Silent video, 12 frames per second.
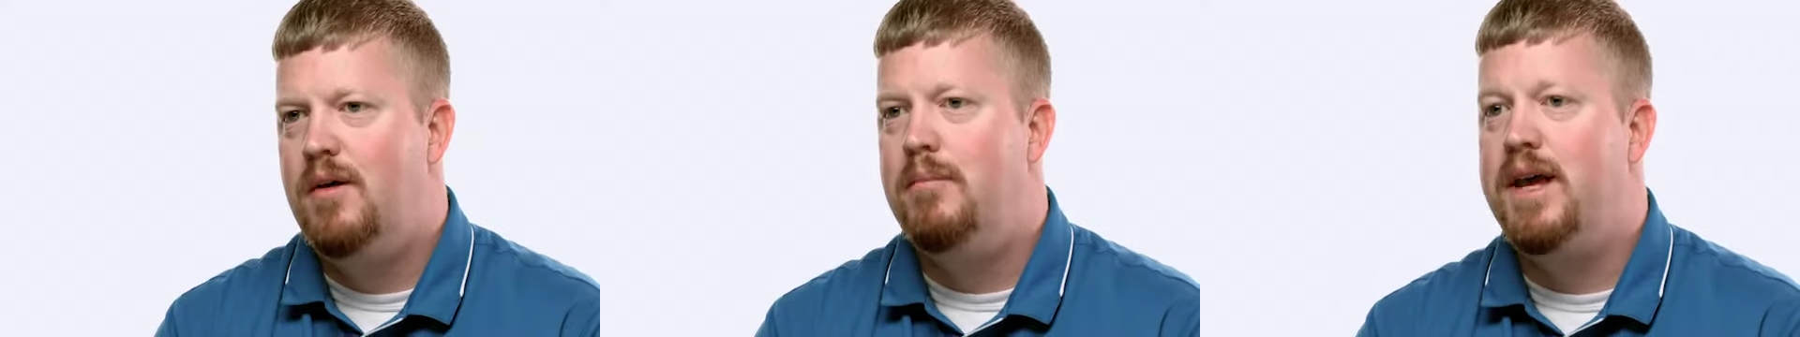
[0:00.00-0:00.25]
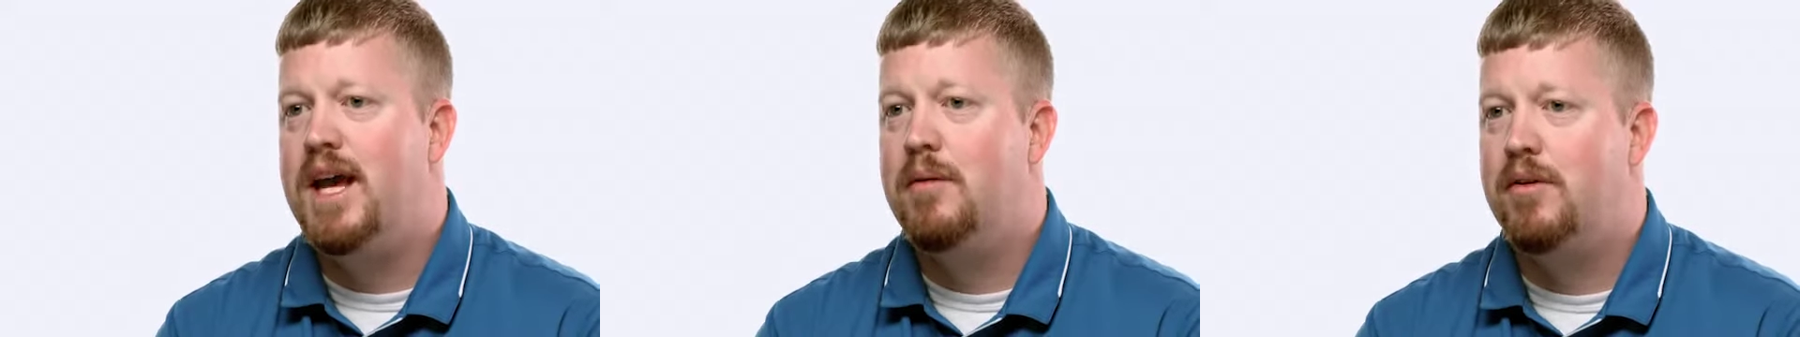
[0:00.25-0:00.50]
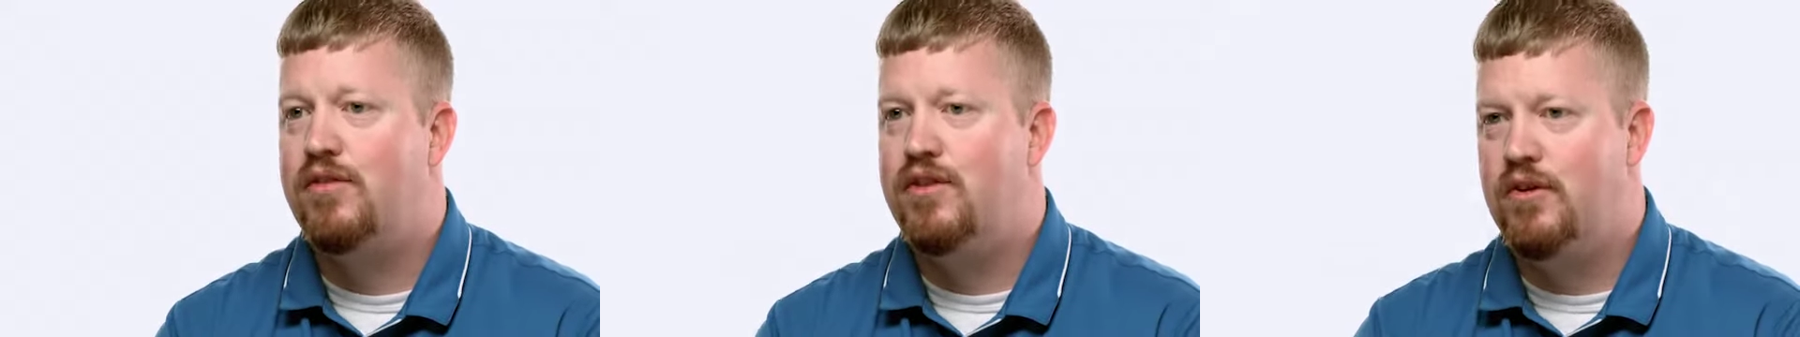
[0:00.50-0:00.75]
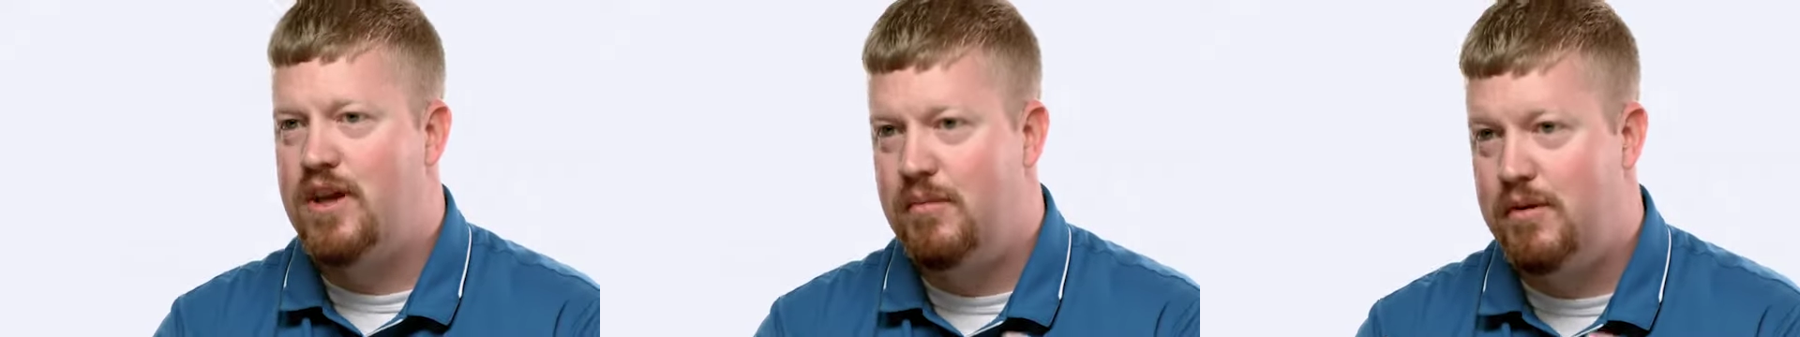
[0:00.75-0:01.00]
being able to
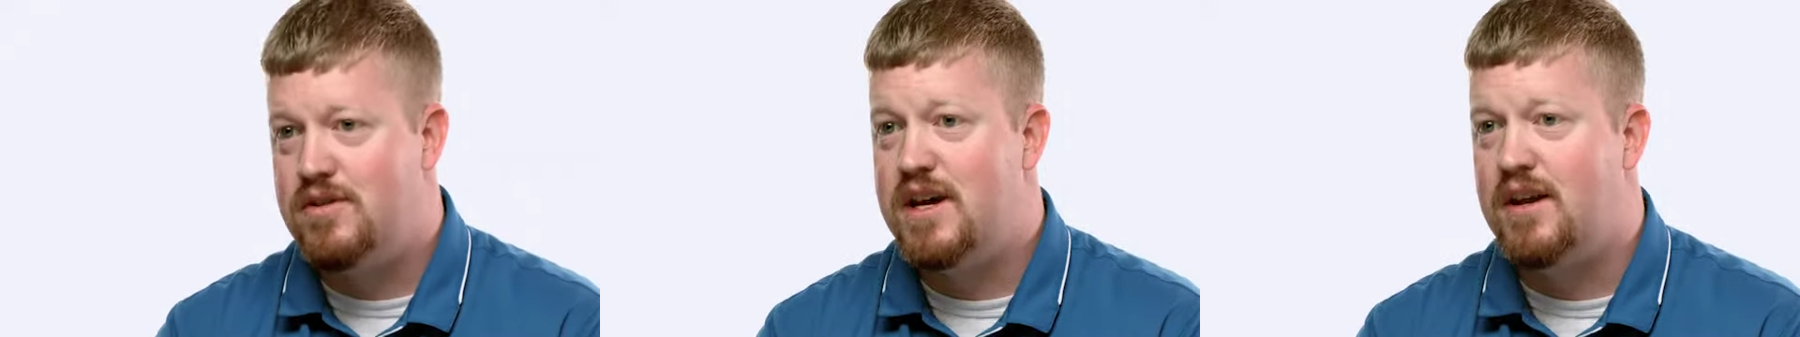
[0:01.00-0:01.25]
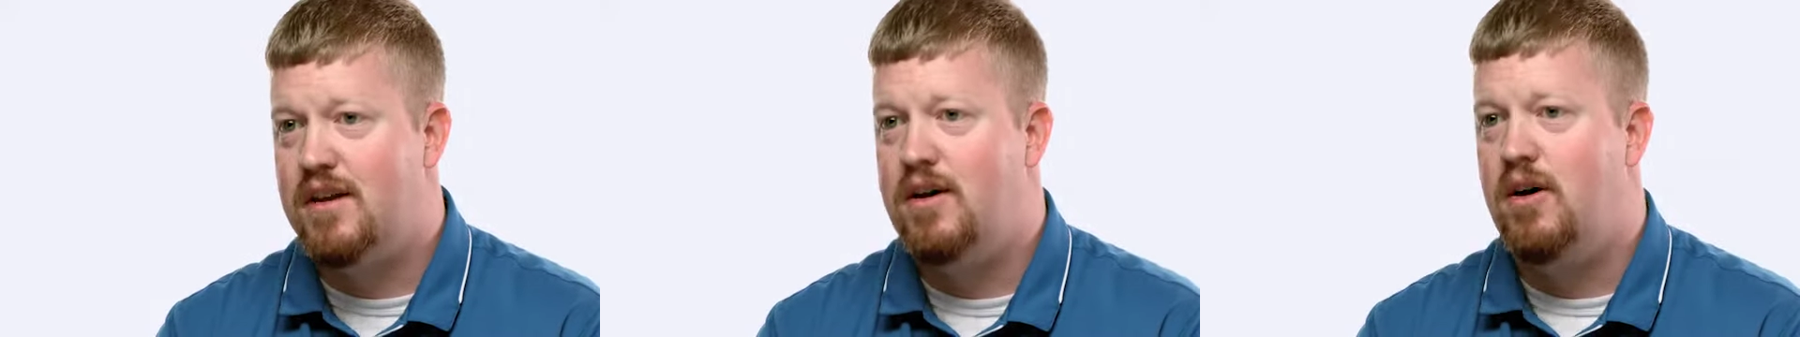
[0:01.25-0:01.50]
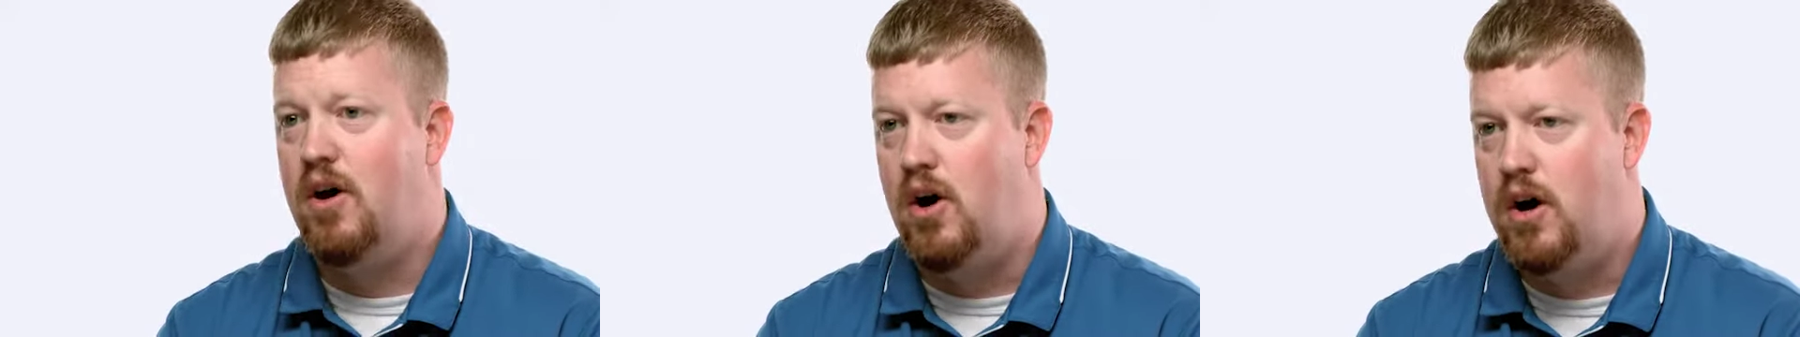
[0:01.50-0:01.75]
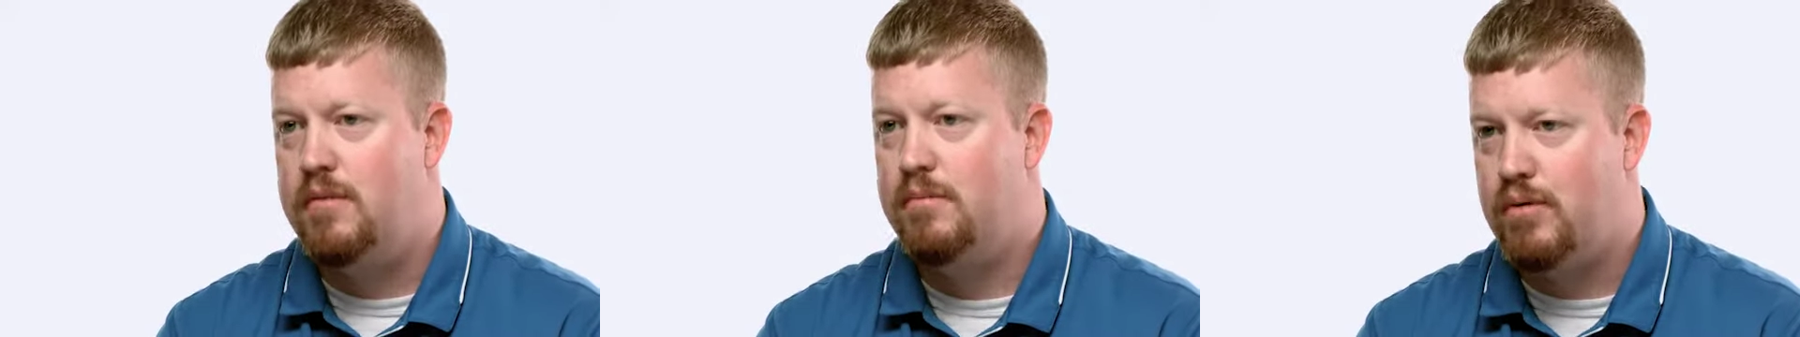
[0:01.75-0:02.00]
still keep your data
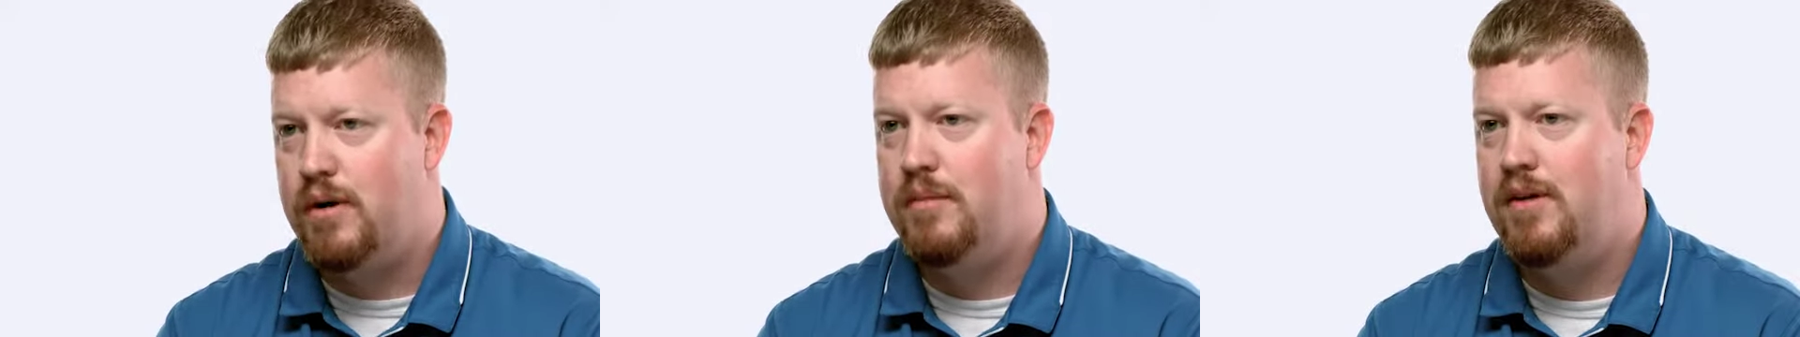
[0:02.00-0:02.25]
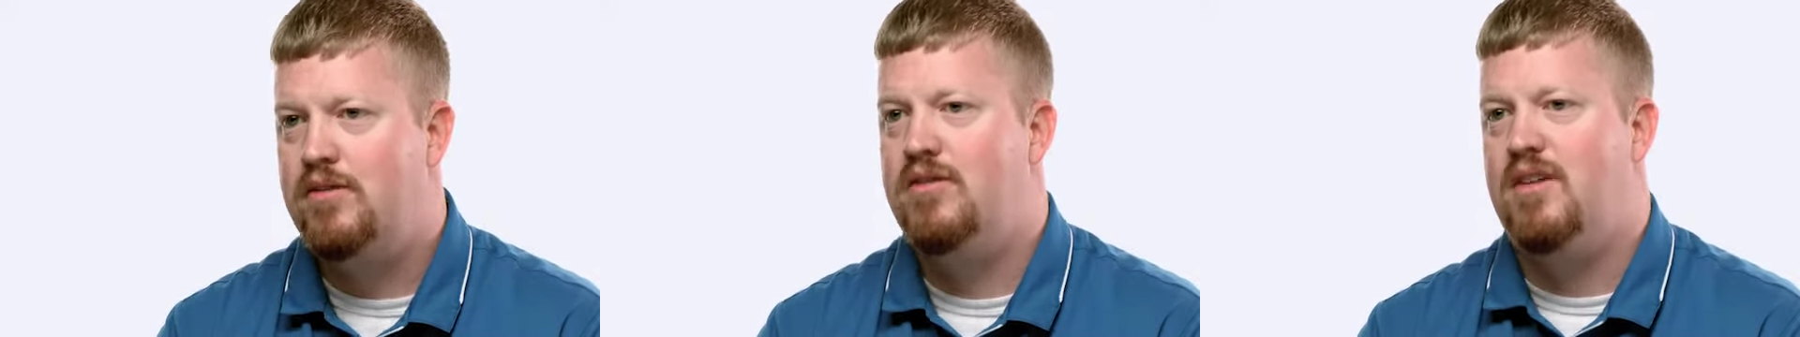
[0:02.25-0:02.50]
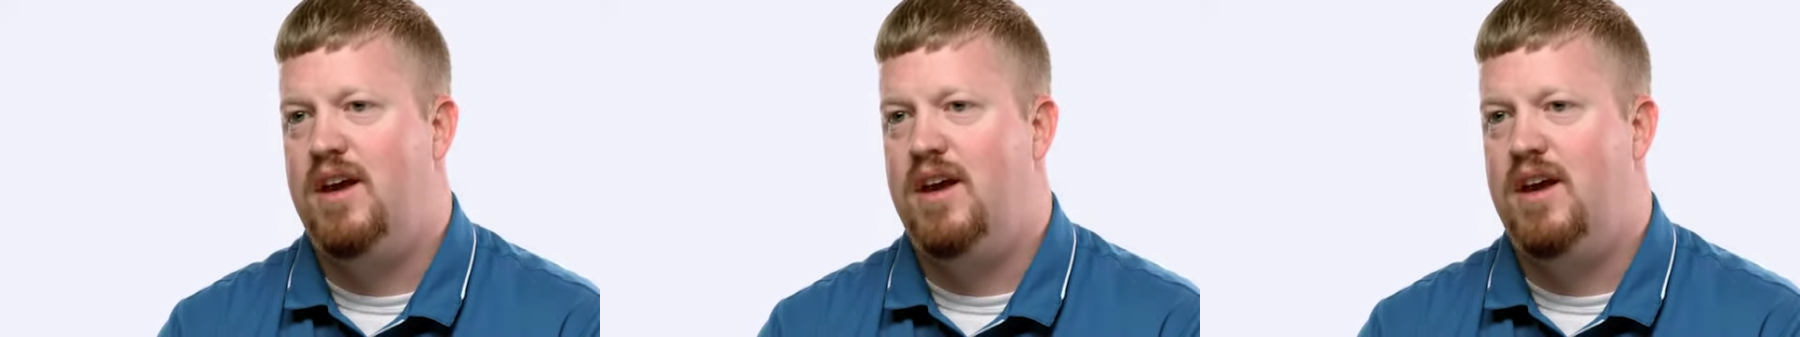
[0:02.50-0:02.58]
on premise